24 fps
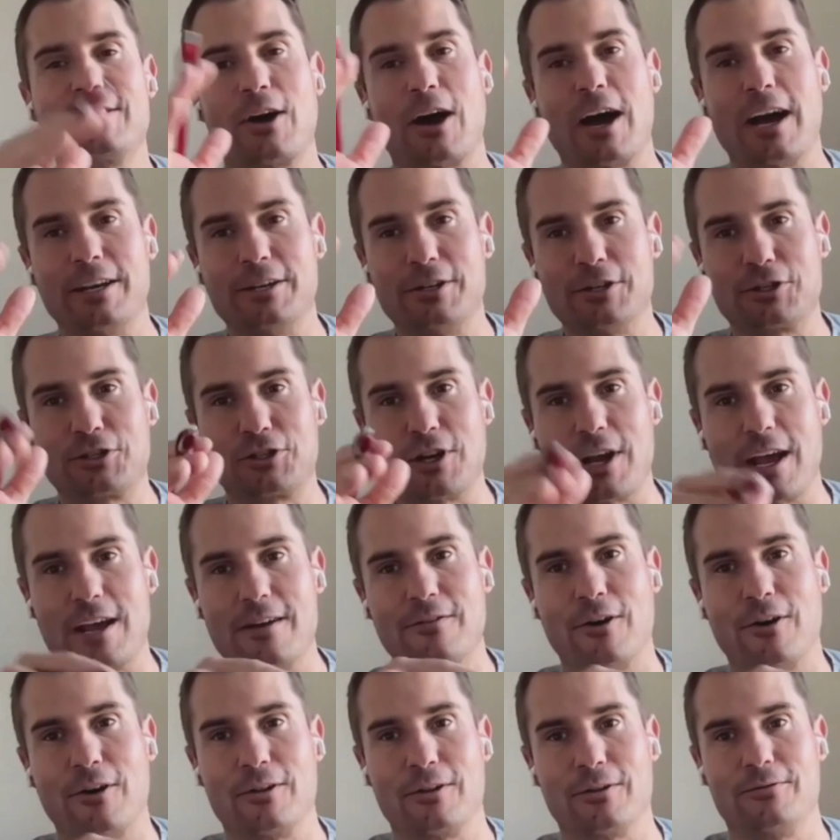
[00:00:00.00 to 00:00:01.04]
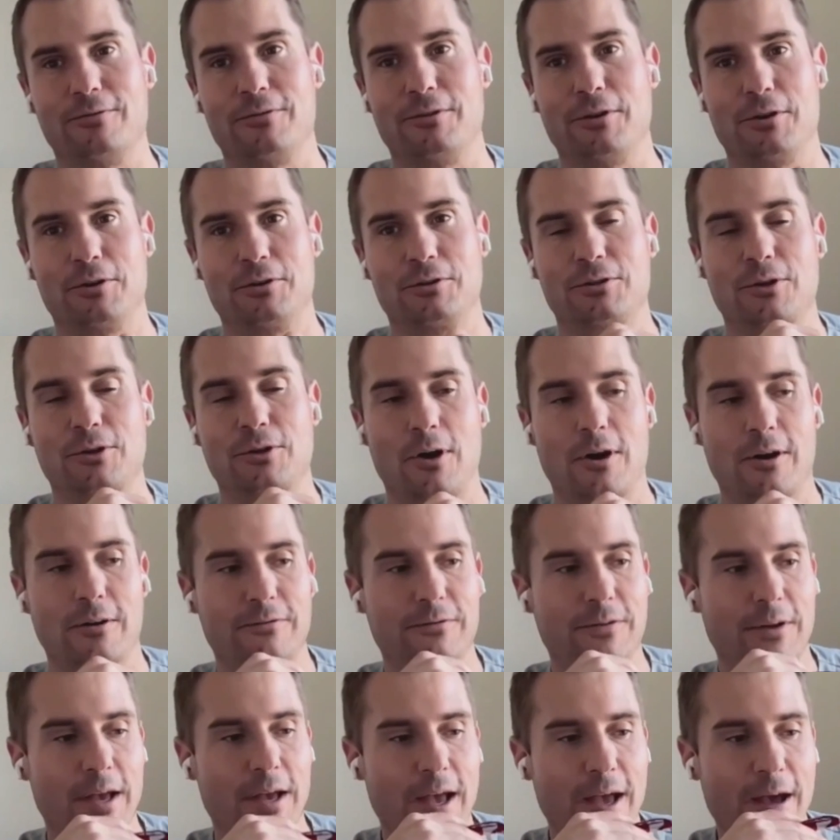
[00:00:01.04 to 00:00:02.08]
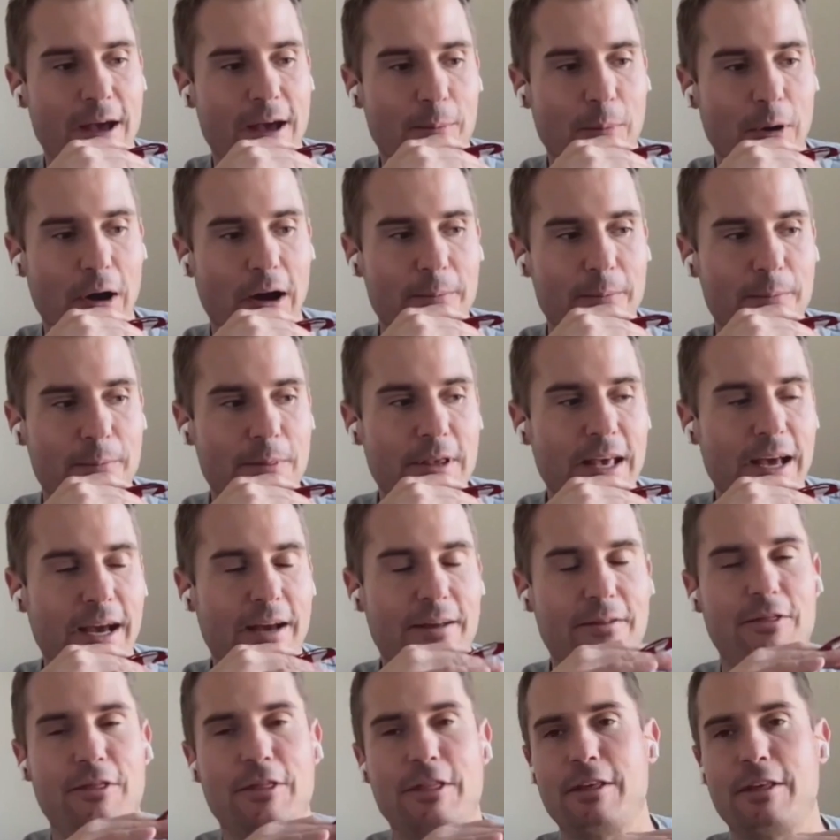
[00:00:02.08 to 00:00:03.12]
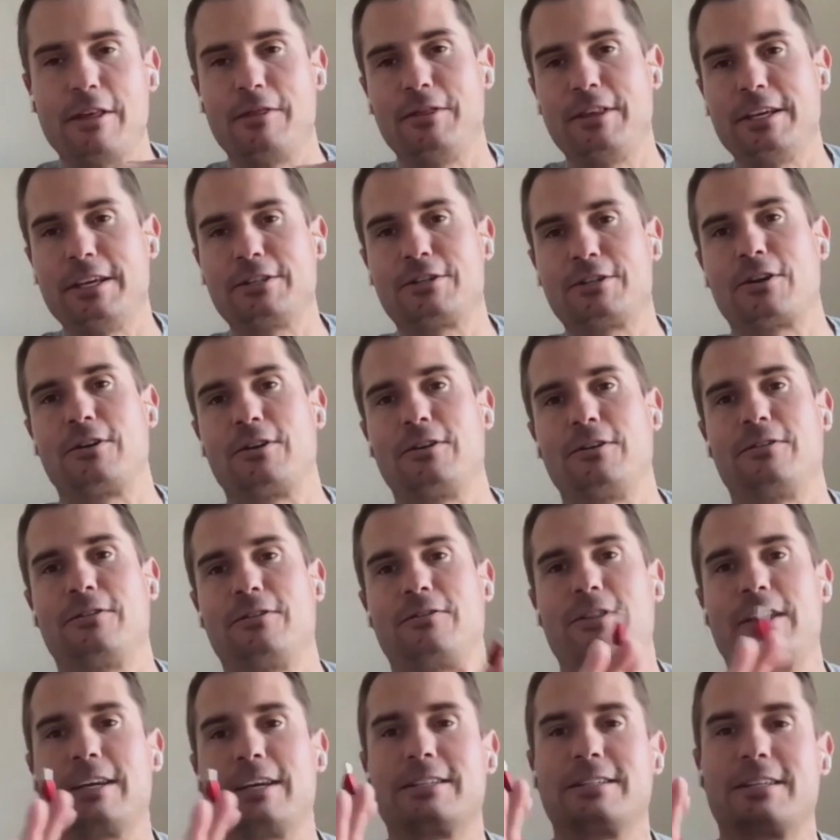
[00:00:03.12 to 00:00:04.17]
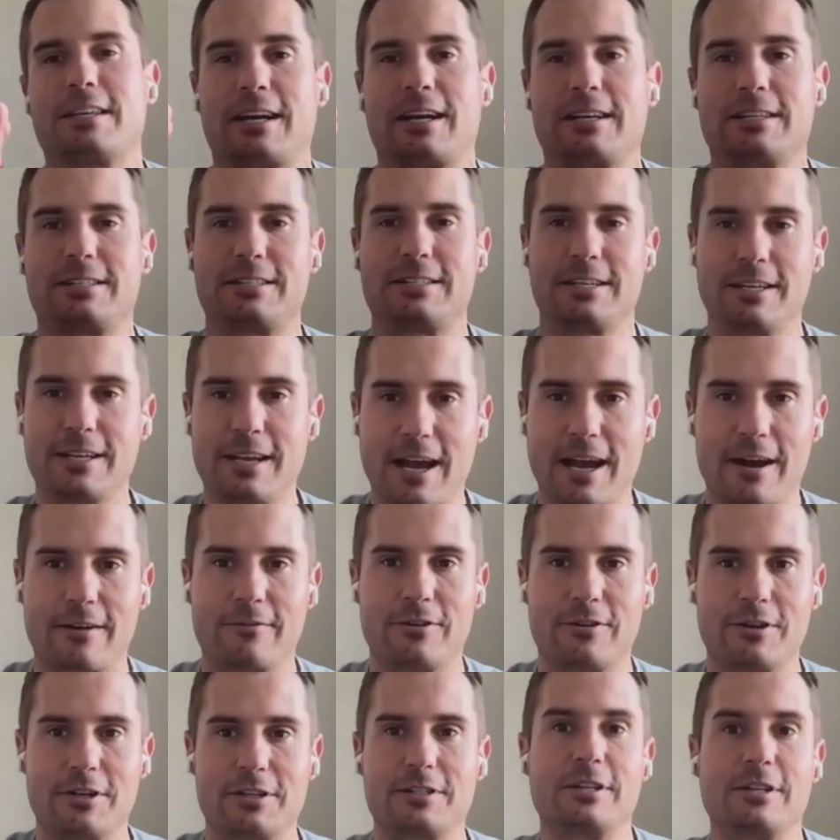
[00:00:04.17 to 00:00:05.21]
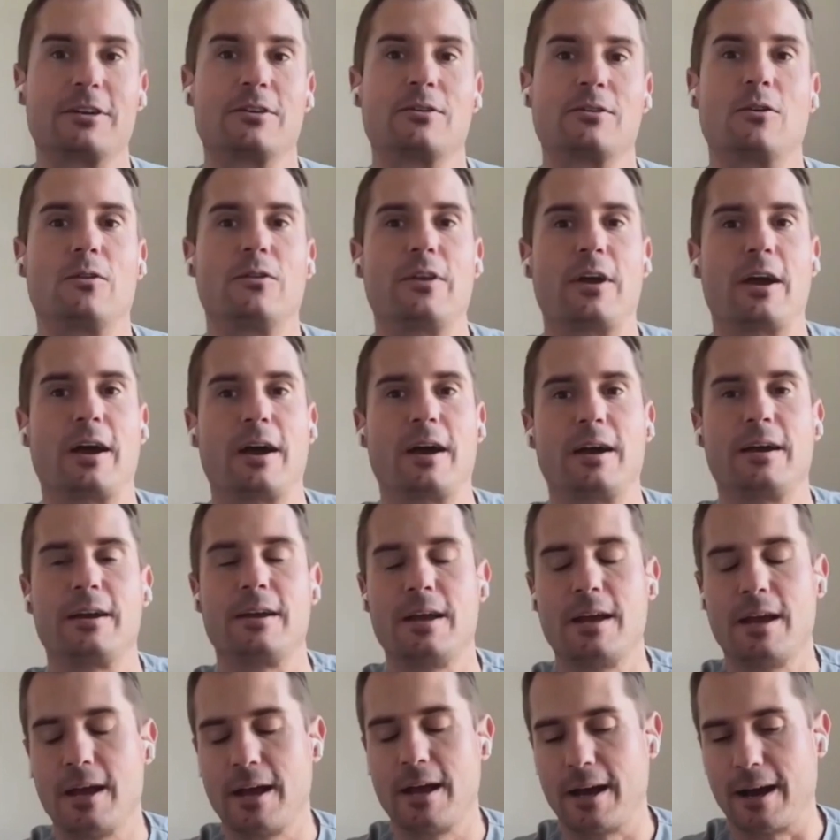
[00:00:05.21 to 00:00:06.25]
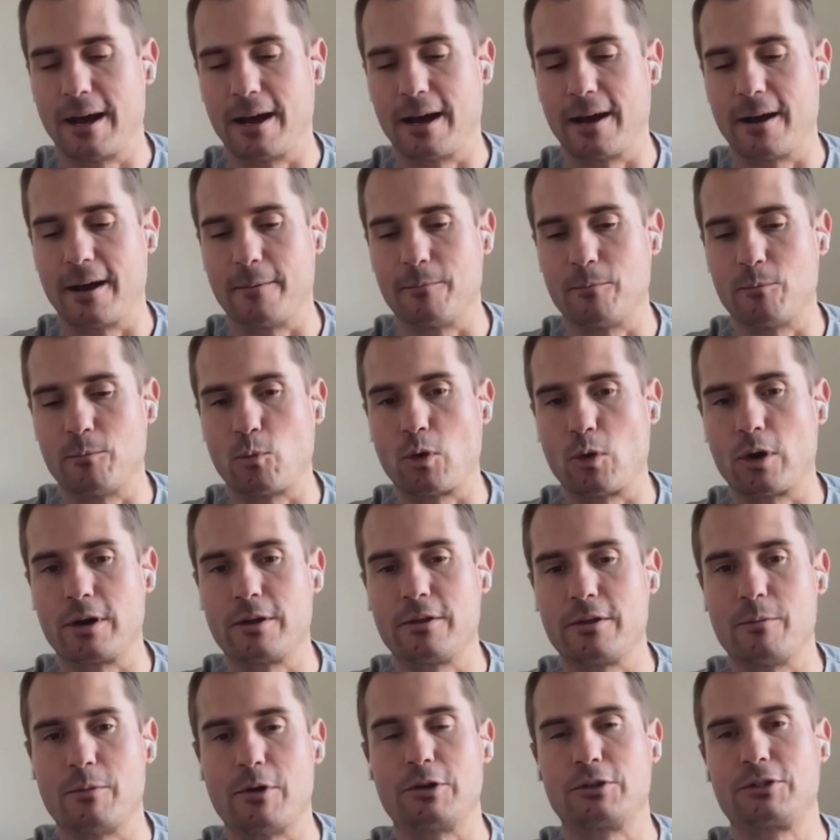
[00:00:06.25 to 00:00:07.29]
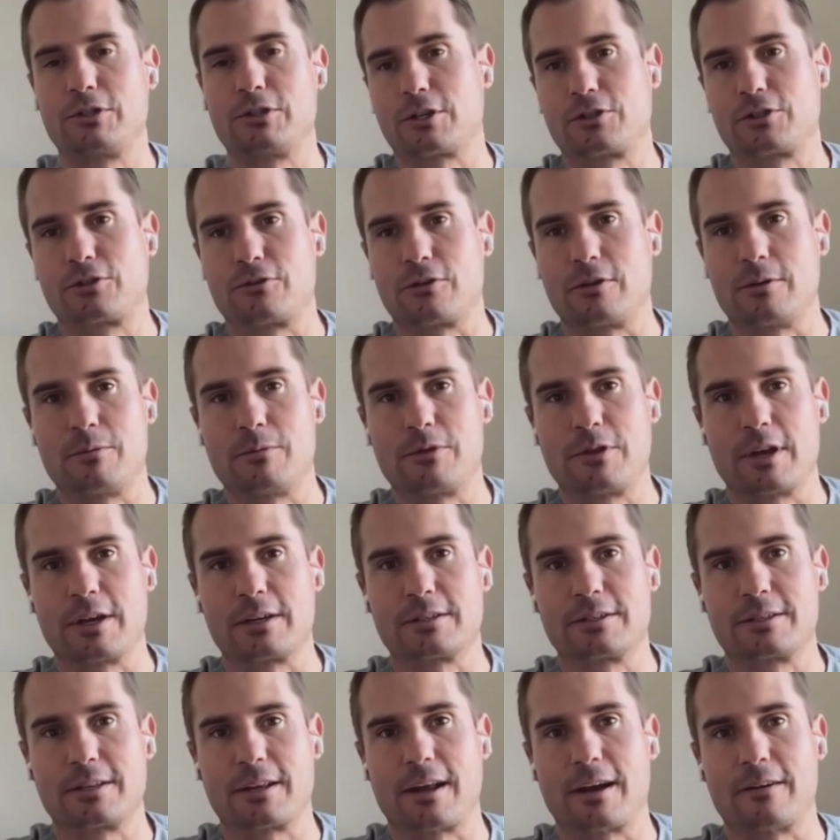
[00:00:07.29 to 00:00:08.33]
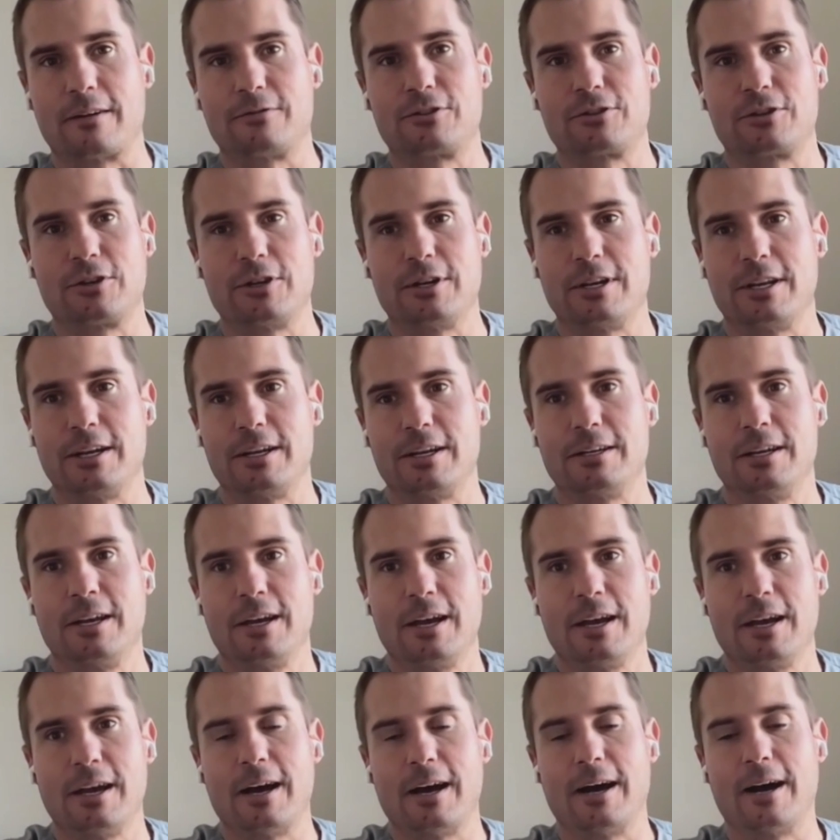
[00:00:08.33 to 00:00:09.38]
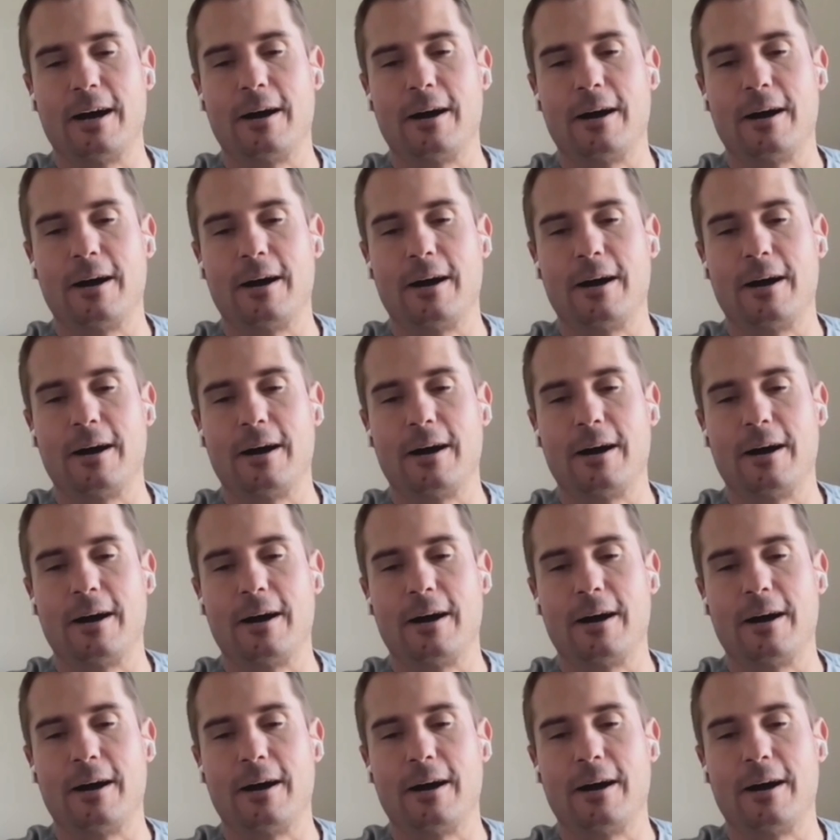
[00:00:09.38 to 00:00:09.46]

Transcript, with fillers: So I had to shave all of those off. But yeah, these aren't things that I see every single day. One of the most extreme things that I've treated